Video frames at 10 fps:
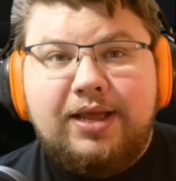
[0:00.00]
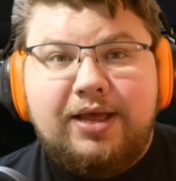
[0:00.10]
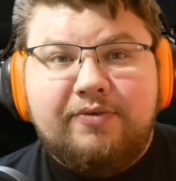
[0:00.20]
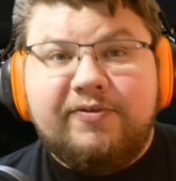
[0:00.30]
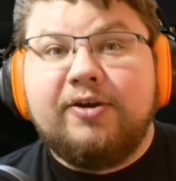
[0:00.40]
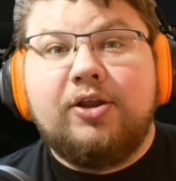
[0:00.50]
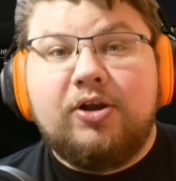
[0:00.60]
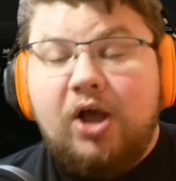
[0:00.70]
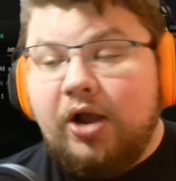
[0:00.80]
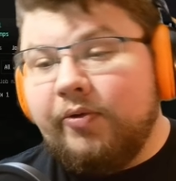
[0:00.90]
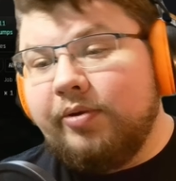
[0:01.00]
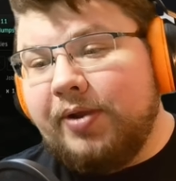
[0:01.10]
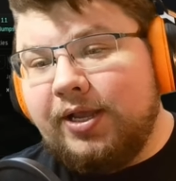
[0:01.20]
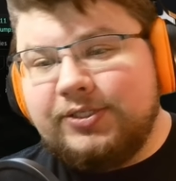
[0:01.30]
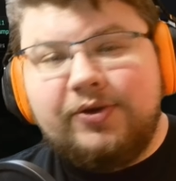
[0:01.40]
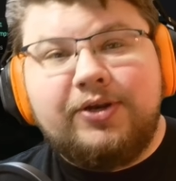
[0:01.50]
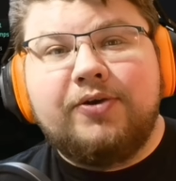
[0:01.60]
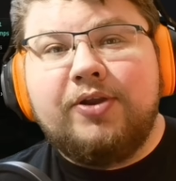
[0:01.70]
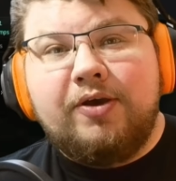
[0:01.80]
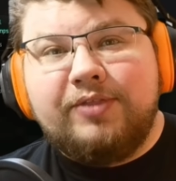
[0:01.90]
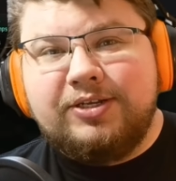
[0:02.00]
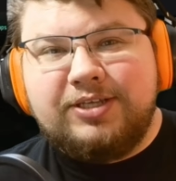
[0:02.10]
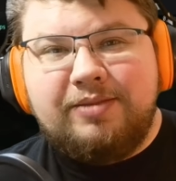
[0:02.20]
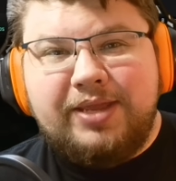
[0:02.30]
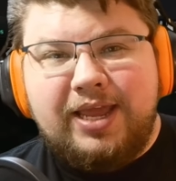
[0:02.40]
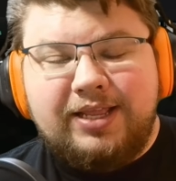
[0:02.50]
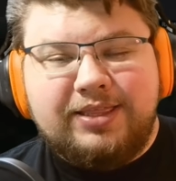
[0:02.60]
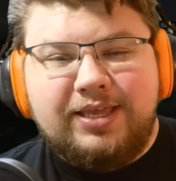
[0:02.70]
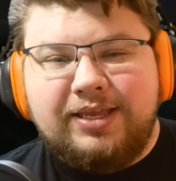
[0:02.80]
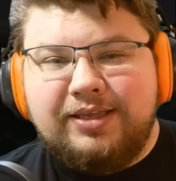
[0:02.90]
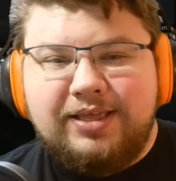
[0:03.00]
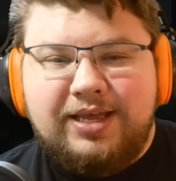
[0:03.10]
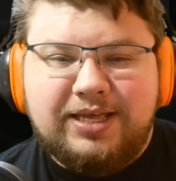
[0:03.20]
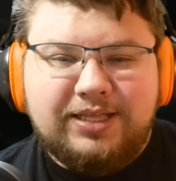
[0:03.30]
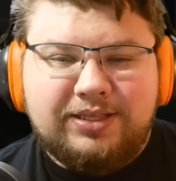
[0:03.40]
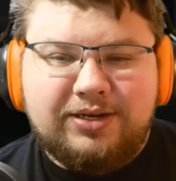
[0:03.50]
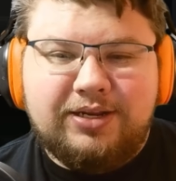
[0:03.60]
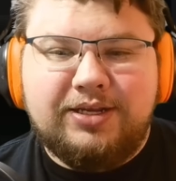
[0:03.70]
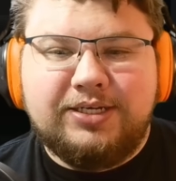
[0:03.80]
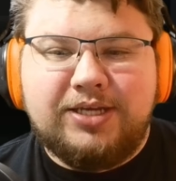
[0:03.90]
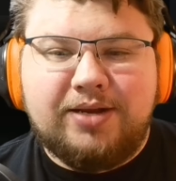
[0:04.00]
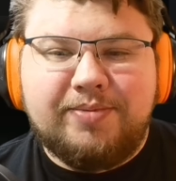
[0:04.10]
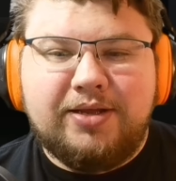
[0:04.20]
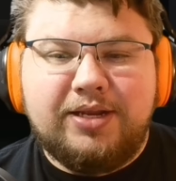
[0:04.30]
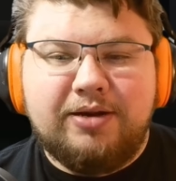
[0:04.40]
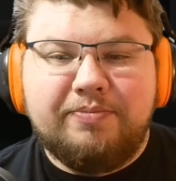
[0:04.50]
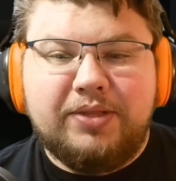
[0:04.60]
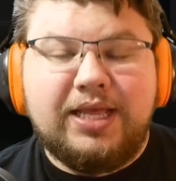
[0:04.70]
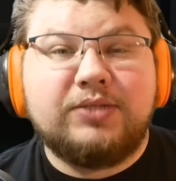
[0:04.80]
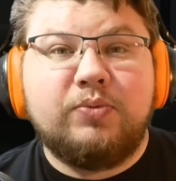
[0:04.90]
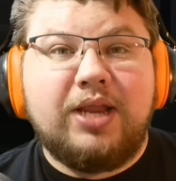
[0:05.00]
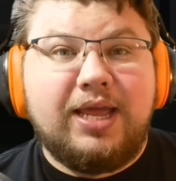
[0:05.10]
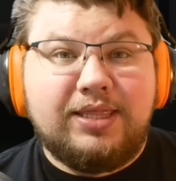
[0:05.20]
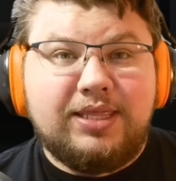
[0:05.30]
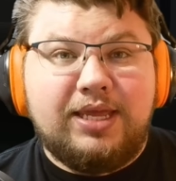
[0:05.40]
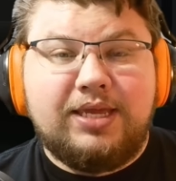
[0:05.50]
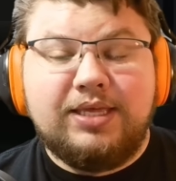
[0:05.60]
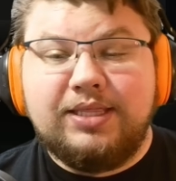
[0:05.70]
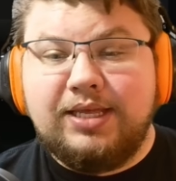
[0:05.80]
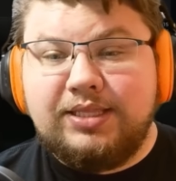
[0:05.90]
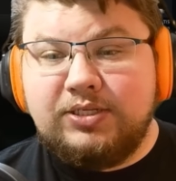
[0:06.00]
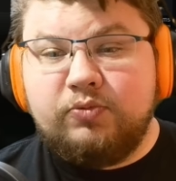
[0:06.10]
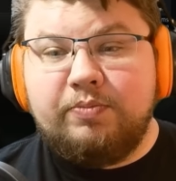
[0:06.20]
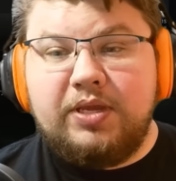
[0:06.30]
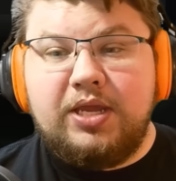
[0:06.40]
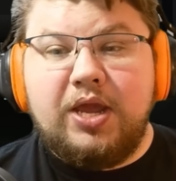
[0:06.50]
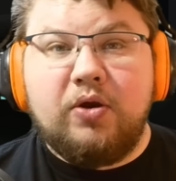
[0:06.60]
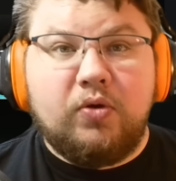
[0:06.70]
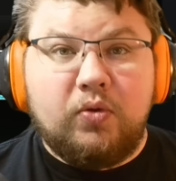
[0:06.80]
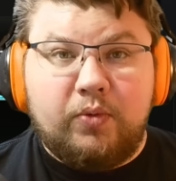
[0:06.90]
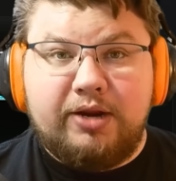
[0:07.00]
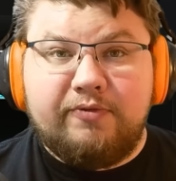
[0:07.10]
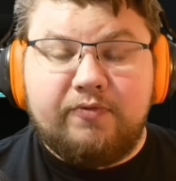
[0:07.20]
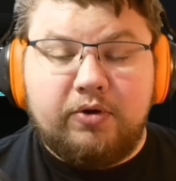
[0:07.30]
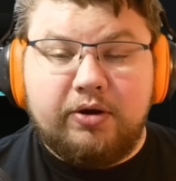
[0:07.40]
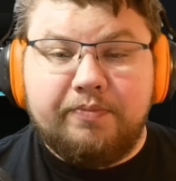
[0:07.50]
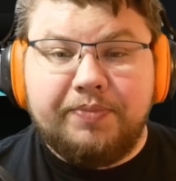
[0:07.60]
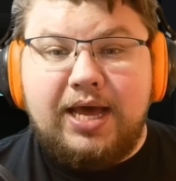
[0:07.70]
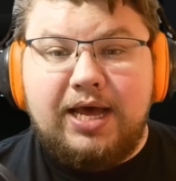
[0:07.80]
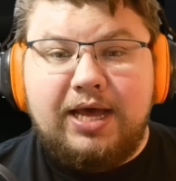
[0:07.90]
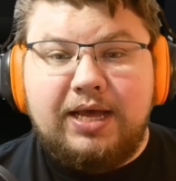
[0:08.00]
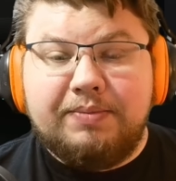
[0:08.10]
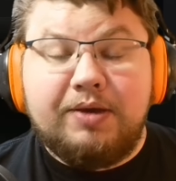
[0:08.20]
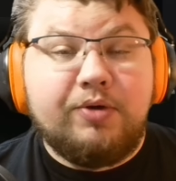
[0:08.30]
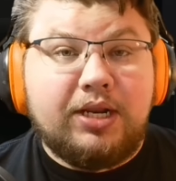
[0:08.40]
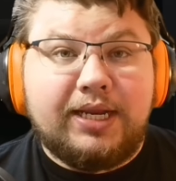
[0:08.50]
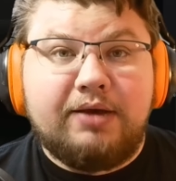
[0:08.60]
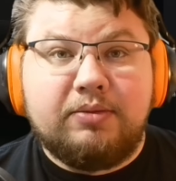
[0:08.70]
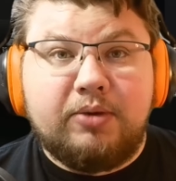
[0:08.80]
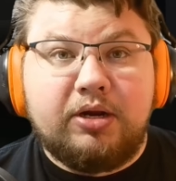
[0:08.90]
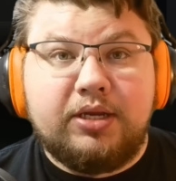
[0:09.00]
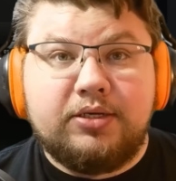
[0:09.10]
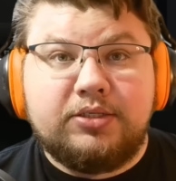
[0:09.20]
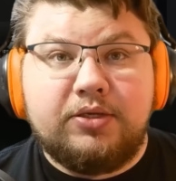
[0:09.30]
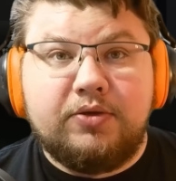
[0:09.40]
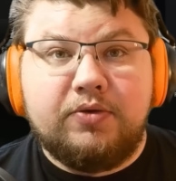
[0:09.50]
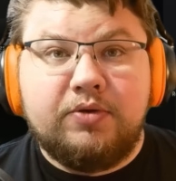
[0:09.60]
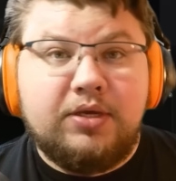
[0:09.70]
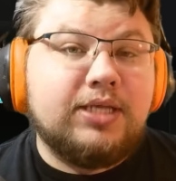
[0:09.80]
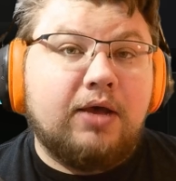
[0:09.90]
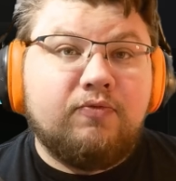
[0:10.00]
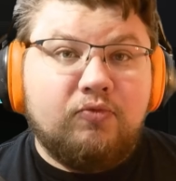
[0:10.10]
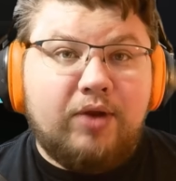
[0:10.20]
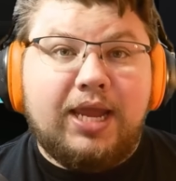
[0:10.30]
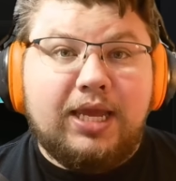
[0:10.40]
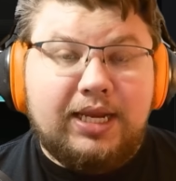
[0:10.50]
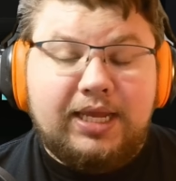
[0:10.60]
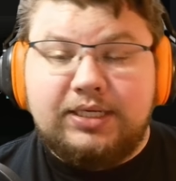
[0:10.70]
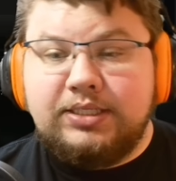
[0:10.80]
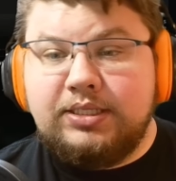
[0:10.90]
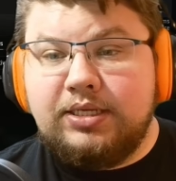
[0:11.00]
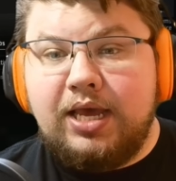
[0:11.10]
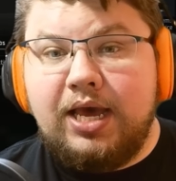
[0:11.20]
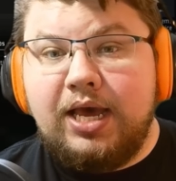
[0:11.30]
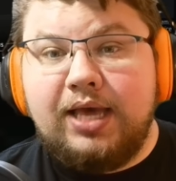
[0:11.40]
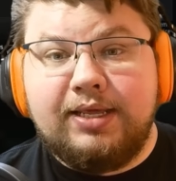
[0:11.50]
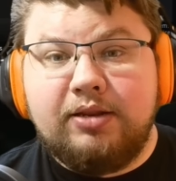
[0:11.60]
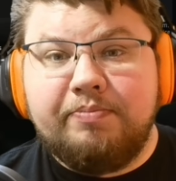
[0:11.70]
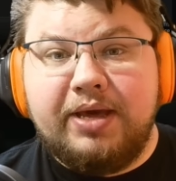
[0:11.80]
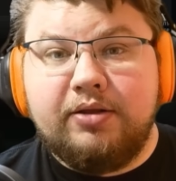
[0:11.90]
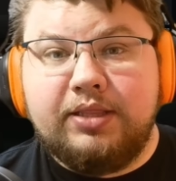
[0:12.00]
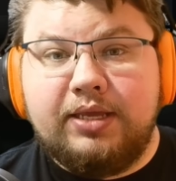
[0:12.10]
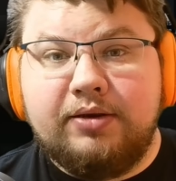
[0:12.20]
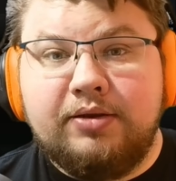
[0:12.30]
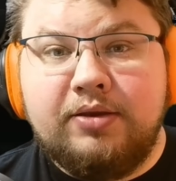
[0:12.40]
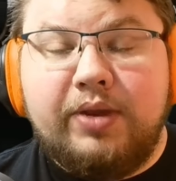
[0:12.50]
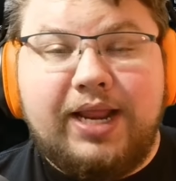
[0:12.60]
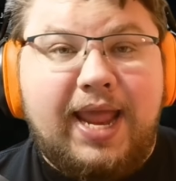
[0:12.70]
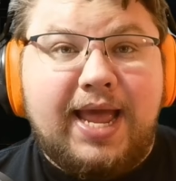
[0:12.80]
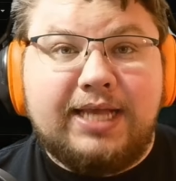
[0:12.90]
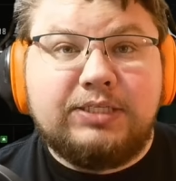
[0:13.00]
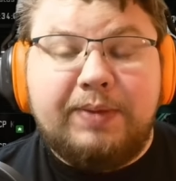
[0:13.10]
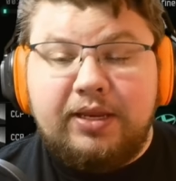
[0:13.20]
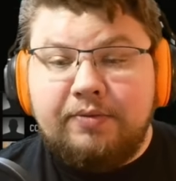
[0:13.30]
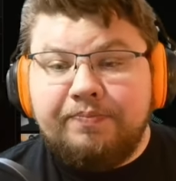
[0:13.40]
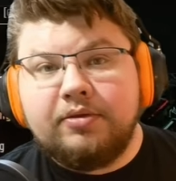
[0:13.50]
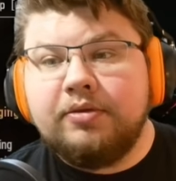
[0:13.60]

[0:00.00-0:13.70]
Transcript: Very long, awkward pause. So I don't know if there's going to be anything that they're going to talk about here, but that's what I think that this would be great for. It would allow the market to self-regulate a little better than what it has been.